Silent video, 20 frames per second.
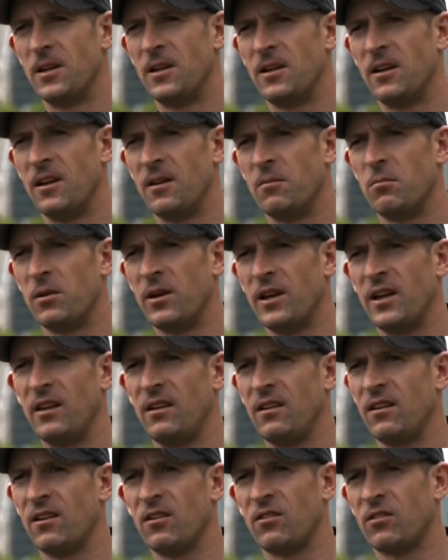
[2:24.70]
and
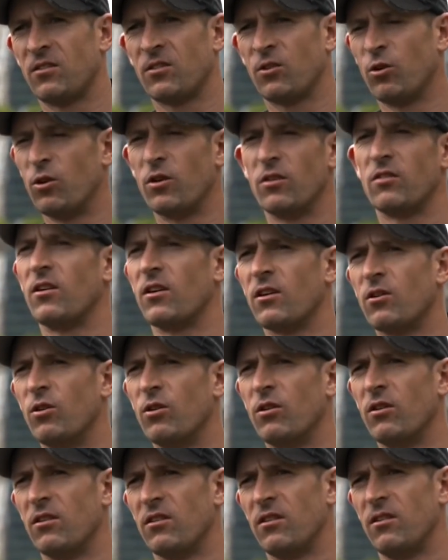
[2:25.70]
be as good as I
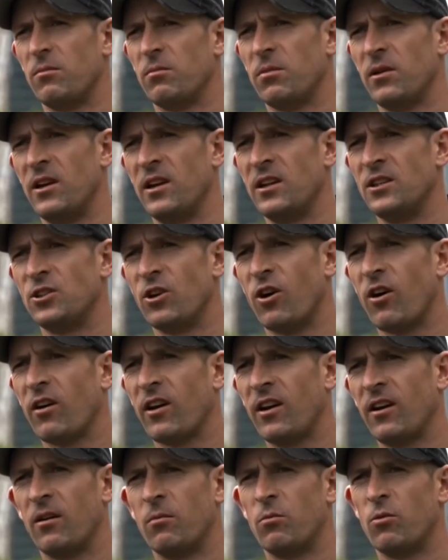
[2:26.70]
could at being a
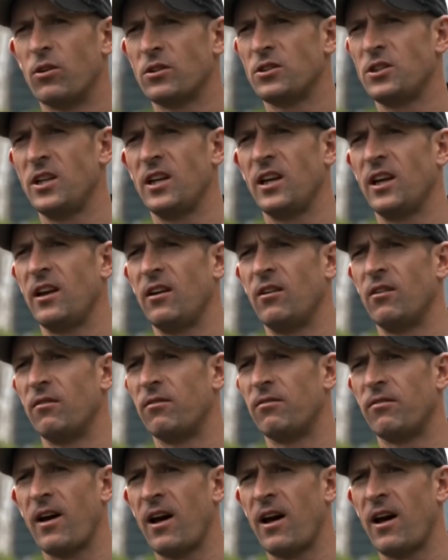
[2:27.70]
jockey, I'm watching Kieran